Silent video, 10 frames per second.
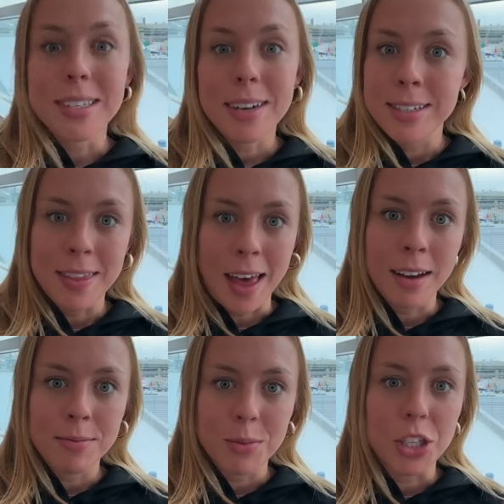I did that
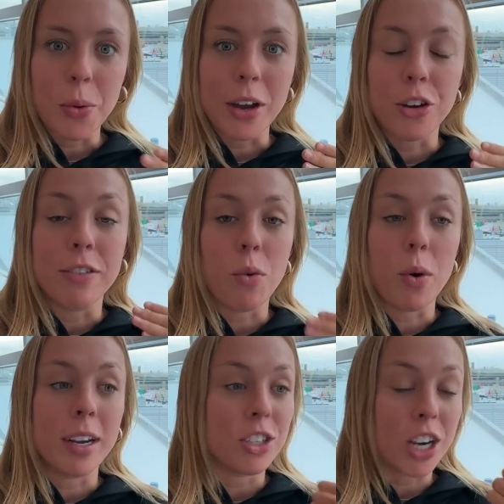was so I could
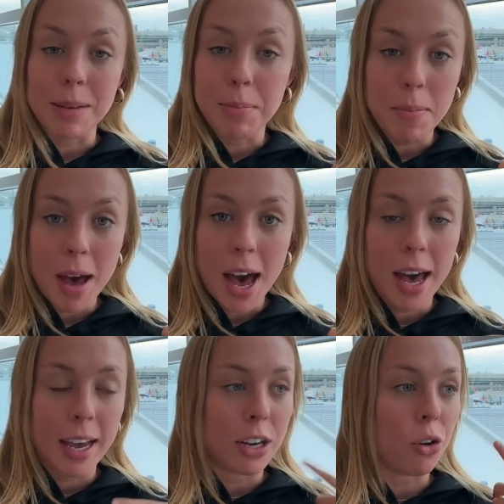avoid checking my
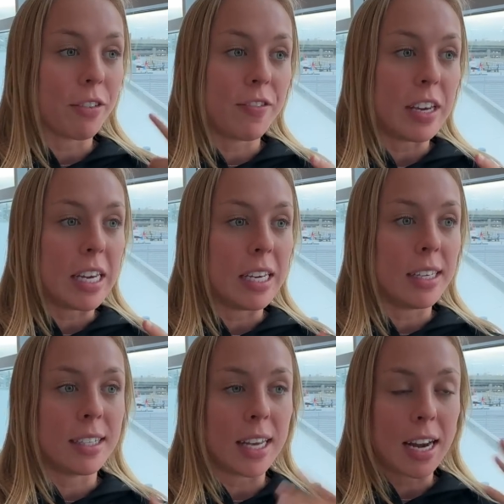bag and all the fees
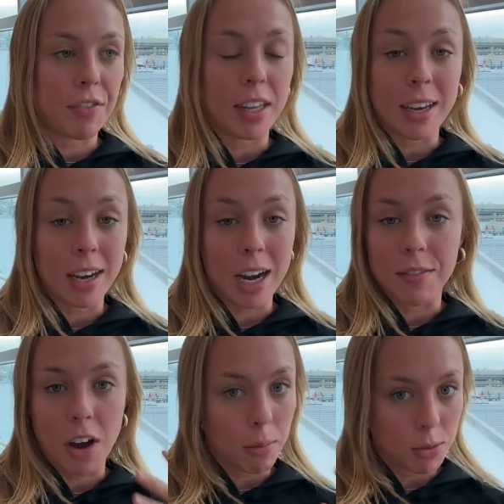and everything that kind of
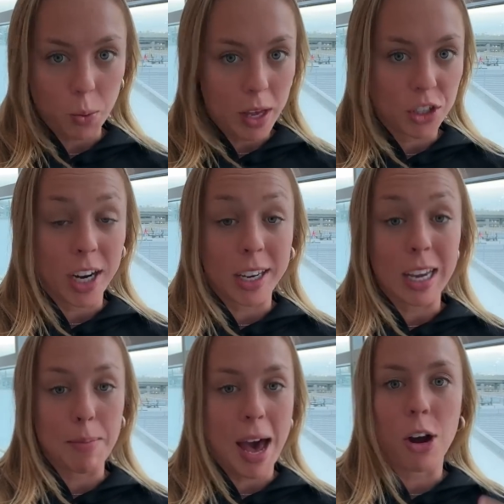comes with checking the
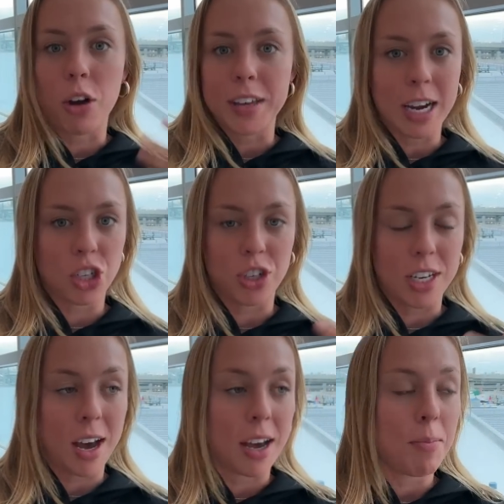bag, all the extra
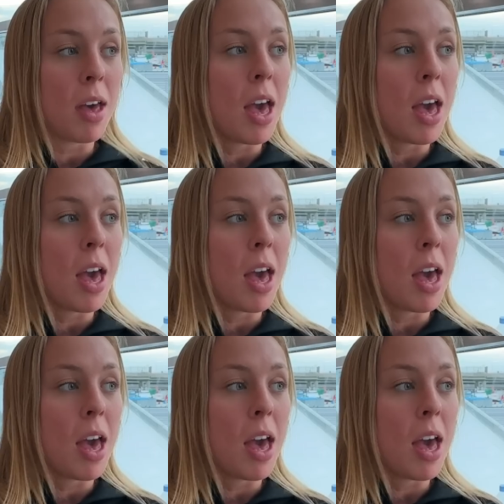time.